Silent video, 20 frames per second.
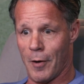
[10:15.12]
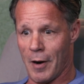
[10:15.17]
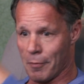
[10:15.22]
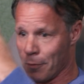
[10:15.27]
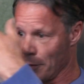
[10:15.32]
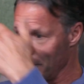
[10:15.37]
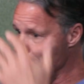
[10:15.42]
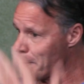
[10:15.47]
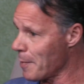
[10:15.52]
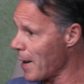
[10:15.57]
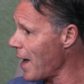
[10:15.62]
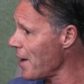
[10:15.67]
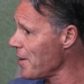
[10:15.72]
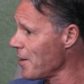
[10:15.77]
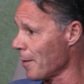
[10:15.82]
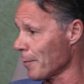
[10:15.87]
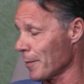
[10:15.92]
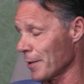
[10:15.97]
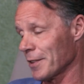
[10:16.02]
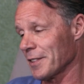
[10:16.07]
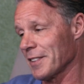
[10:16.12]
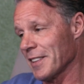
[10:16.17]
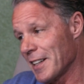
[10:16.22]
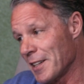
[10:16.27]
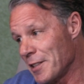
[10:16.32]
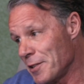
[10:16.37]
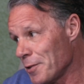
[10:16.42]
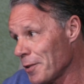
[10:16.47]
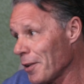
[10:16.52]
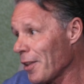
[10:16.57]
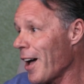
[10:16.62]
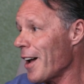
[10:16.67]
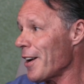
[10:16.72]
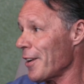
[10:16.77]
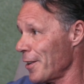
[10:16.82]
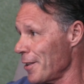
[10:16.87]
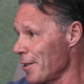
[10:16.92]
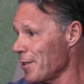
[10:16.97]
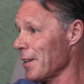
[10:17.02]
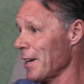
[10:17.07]
or have really bad numbers and do a
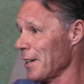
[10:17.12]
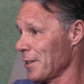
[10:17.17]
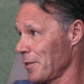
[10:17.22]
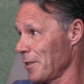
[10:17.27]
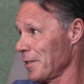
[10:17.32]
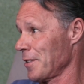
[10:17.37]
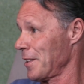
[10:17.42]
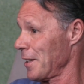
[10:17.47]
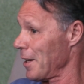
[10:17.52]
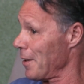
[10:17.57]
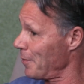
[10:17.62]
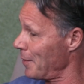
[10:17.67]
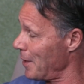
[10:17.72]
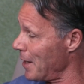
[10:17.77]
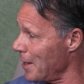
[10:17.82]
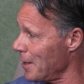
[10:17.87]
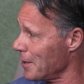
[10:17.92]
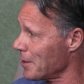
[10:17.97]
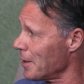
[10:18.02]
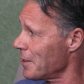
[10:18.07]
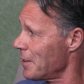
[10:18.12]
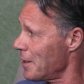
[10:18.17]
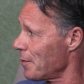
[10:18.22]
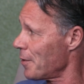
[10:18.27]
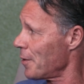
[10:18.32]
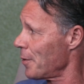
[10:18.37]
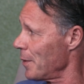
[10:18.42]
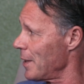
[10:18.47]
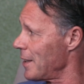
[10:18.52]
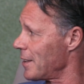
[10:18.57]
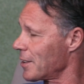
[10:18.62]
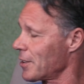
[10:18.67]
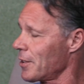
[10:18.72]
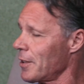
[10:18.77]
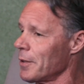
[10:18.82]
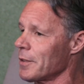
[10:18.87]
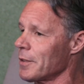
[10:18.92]
lot of good things for yourself, and it's a different risk.